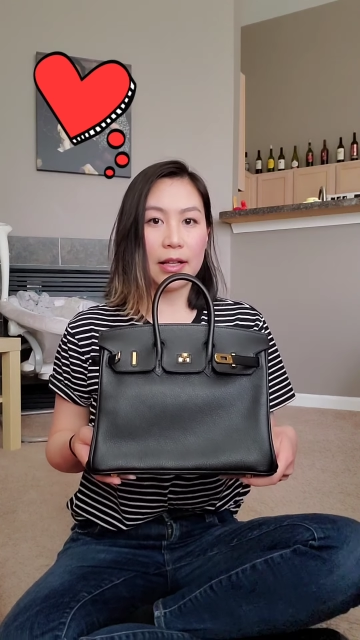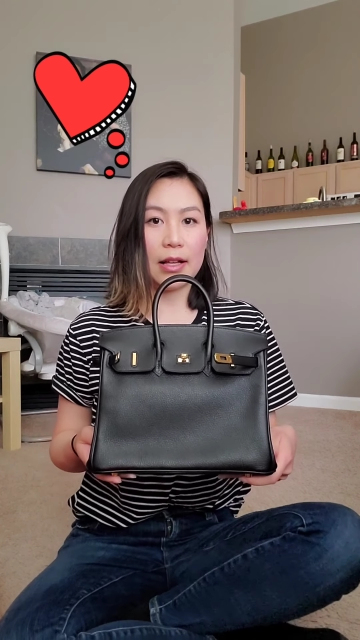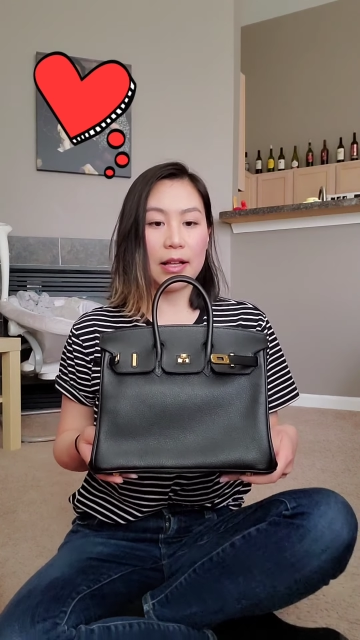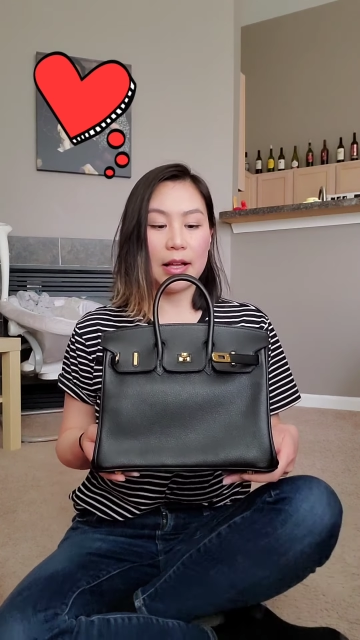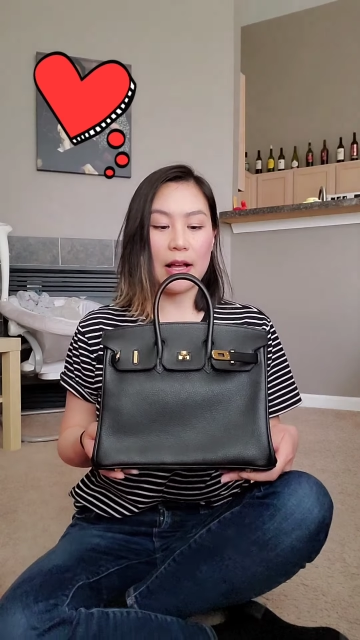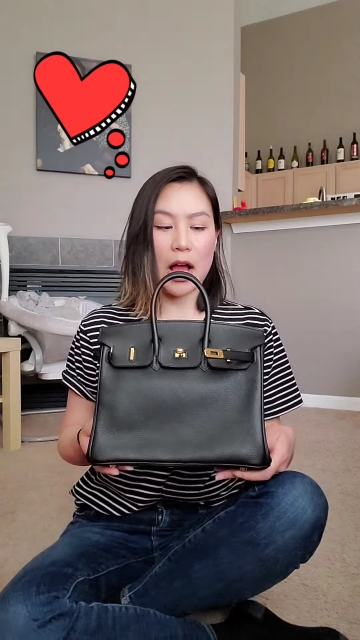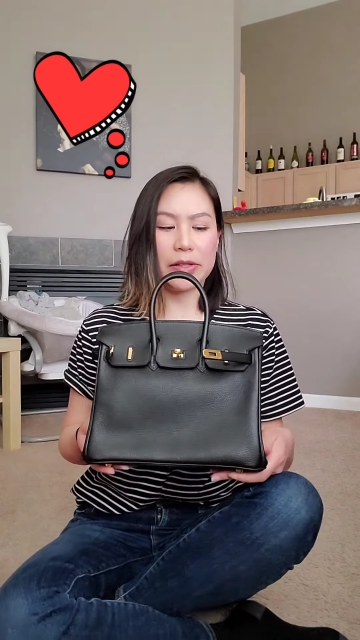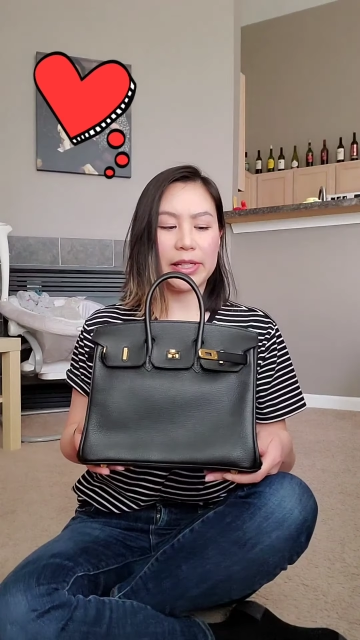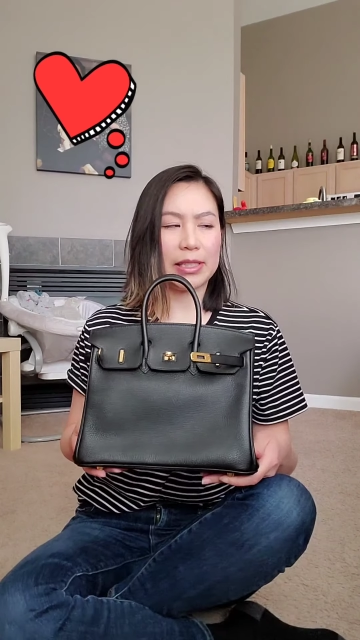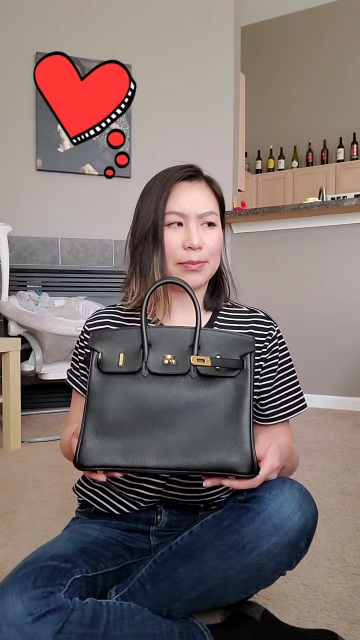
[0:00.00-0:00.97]
I
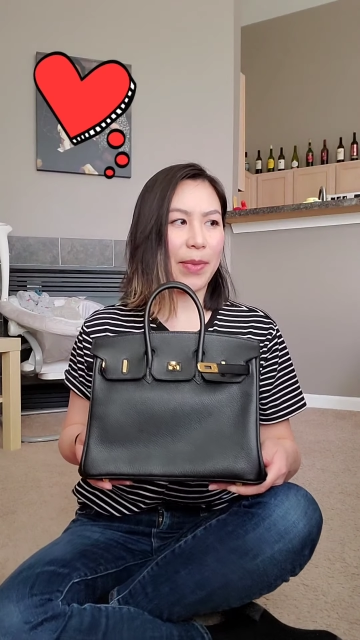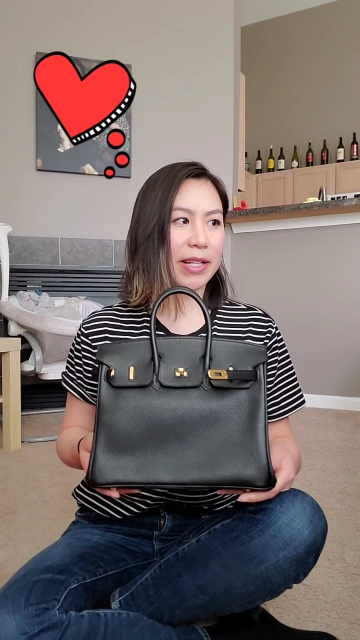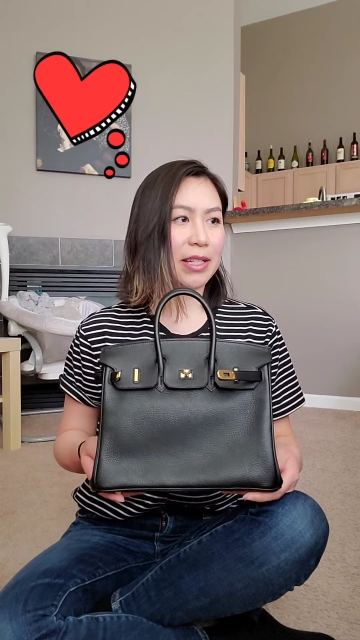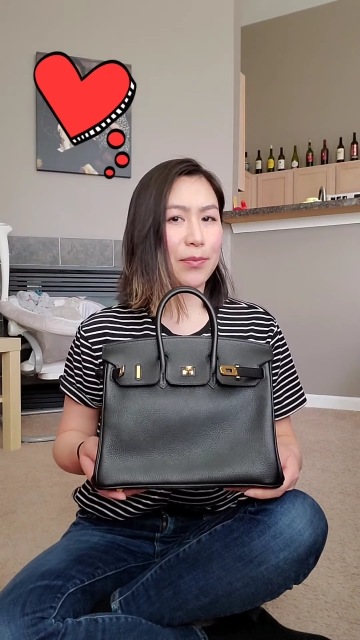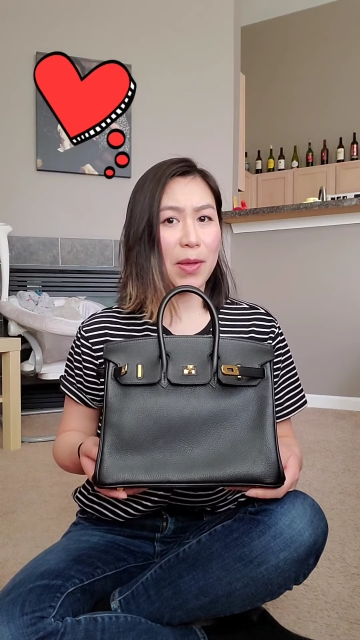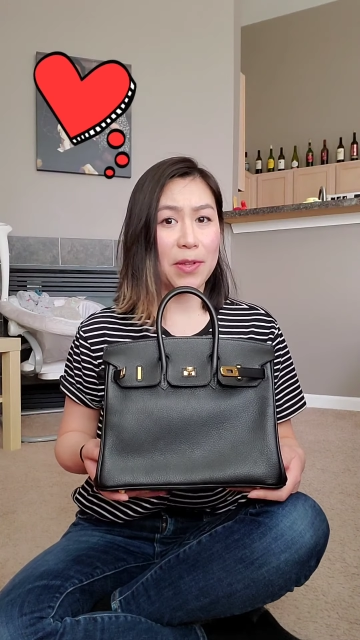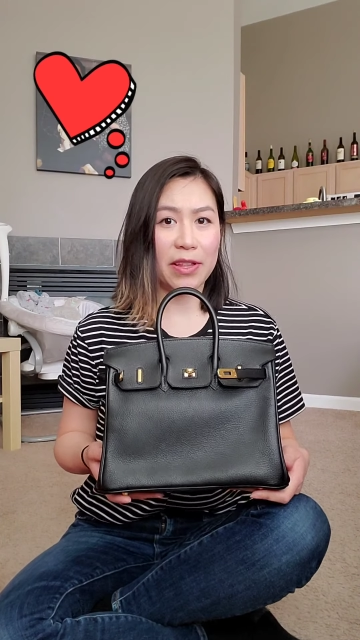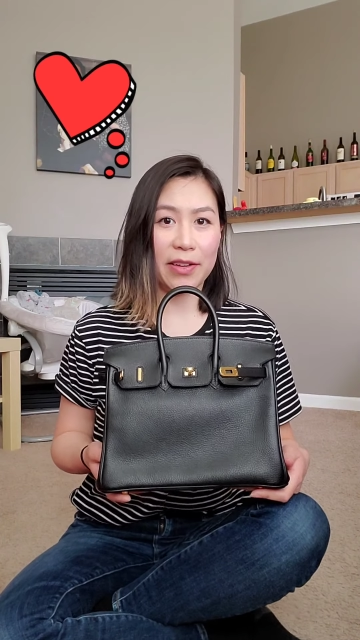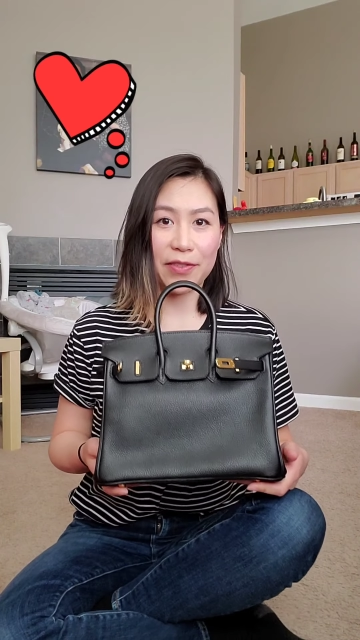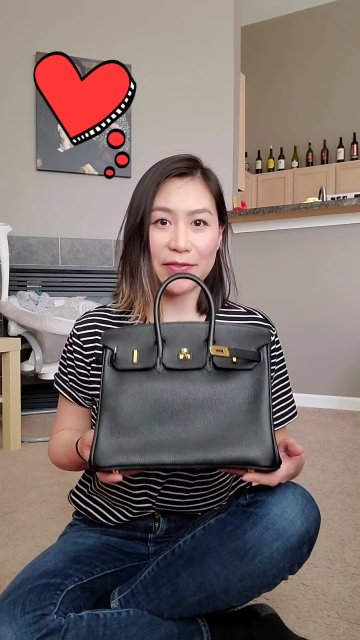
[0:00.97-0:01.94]
was expecting maybe
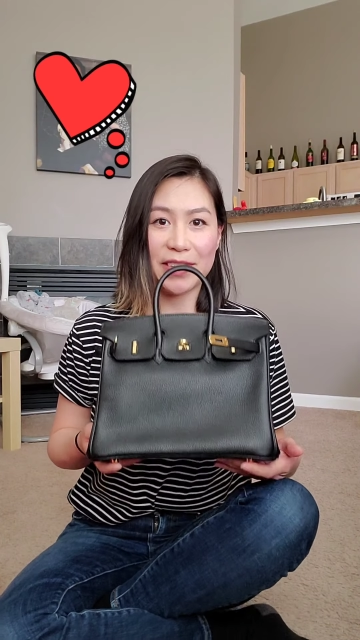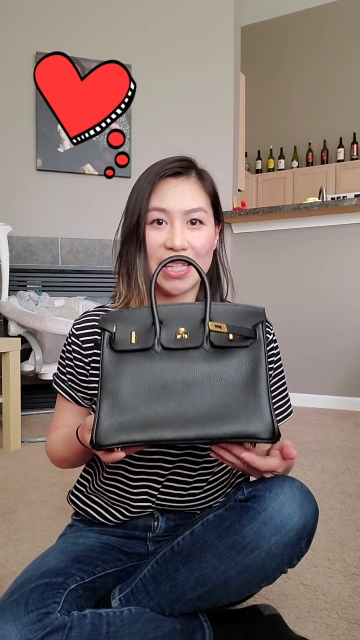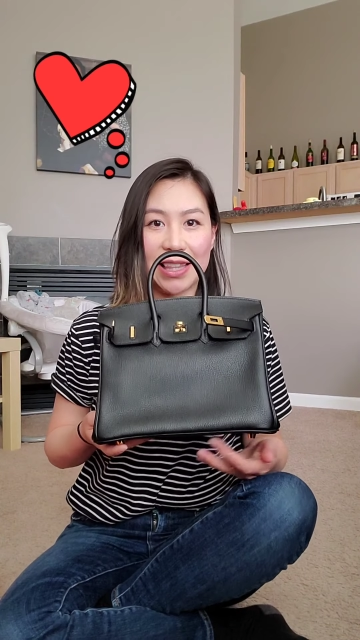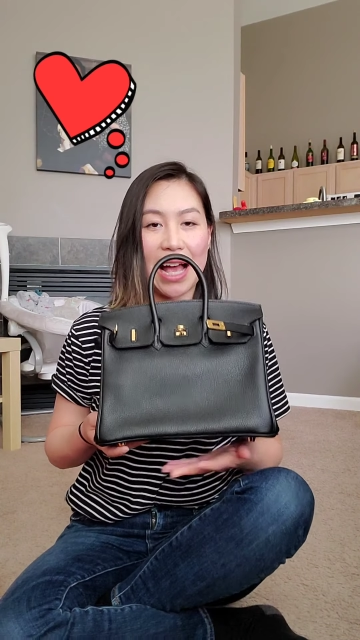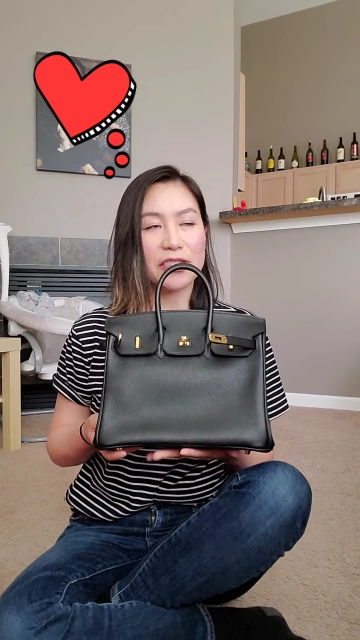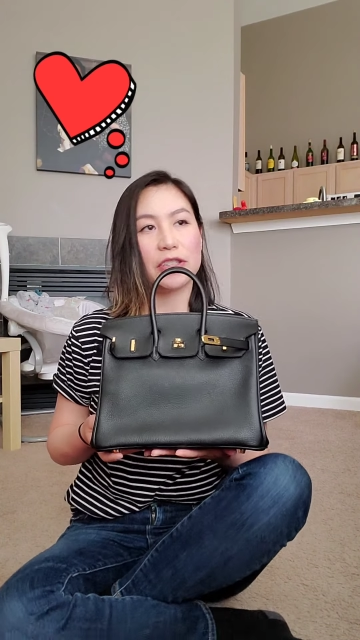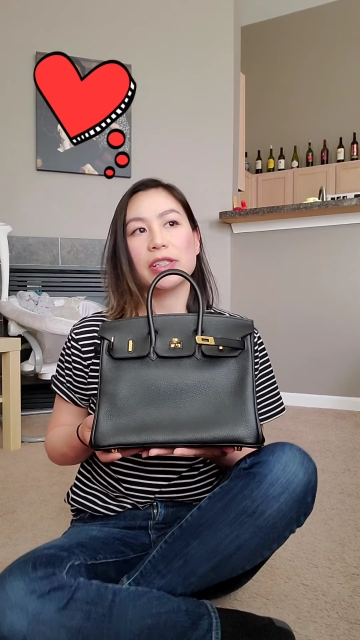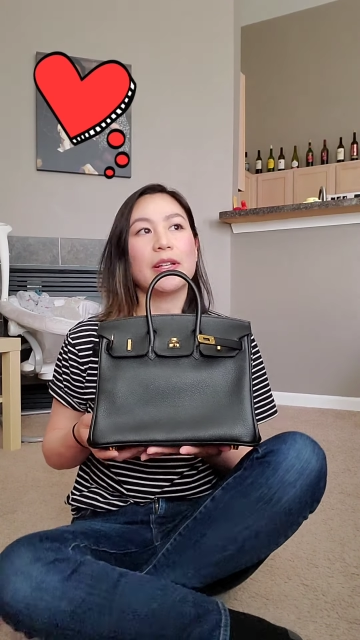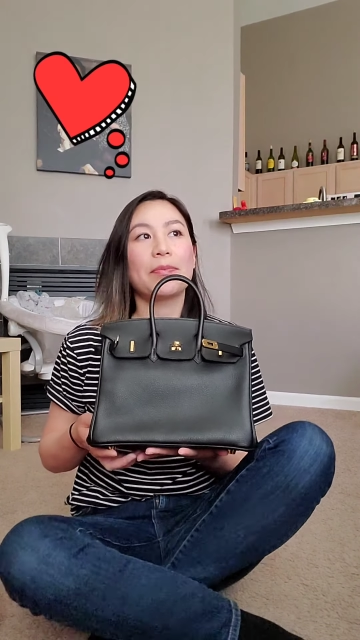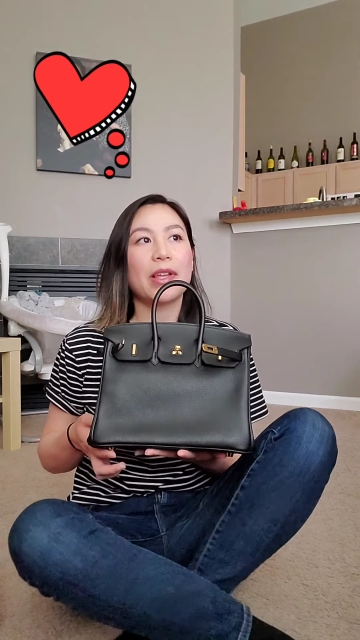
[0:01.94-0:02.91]
like $15,000 or
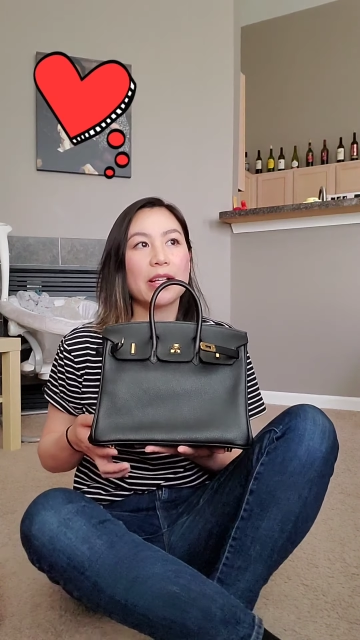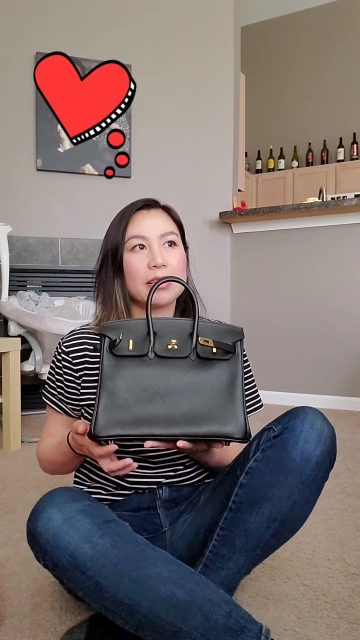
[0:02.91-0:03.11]
something,